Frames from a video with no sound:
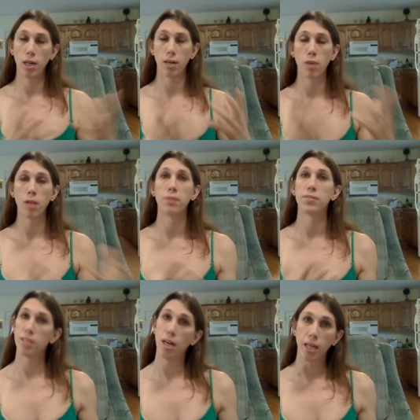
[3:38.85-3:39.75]
of
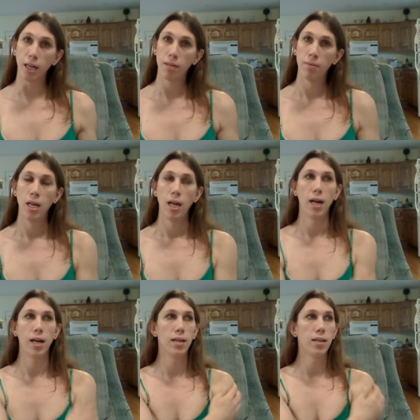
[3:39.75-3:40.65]
study.
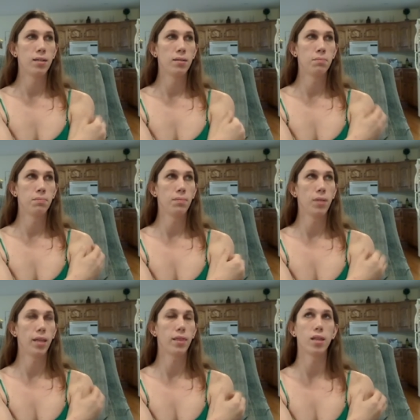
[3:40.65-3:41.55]
I
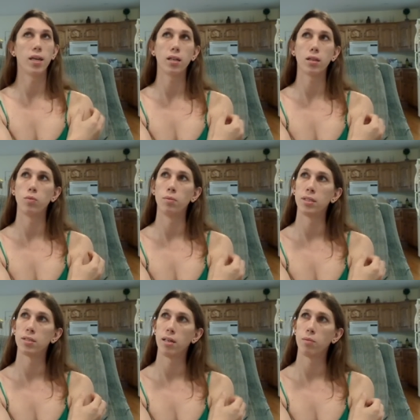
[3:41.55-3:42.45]
think the
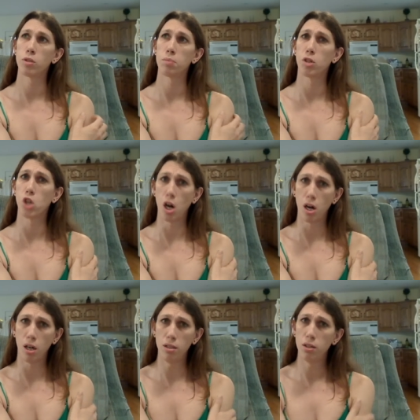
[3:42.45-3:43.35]
woman's name was
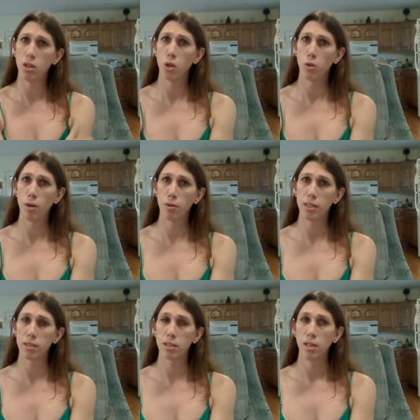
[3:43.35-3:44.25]
McCall who wrote
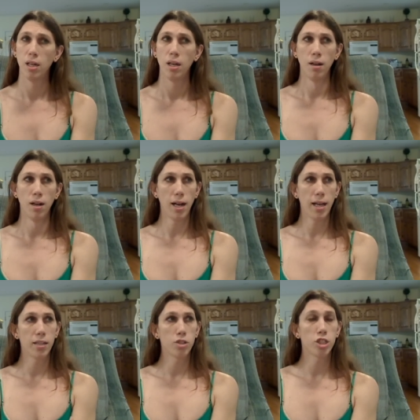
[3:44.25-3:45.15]
it,
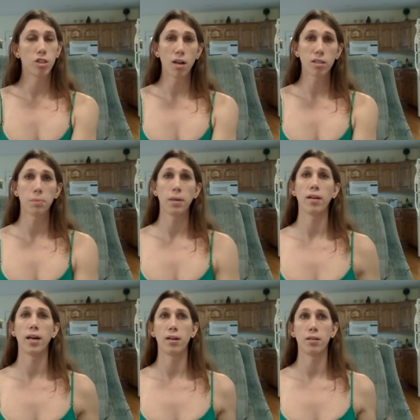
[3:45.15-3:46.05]
and she talks
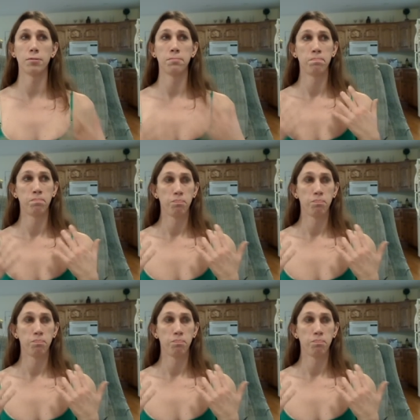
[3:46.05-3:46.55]
about how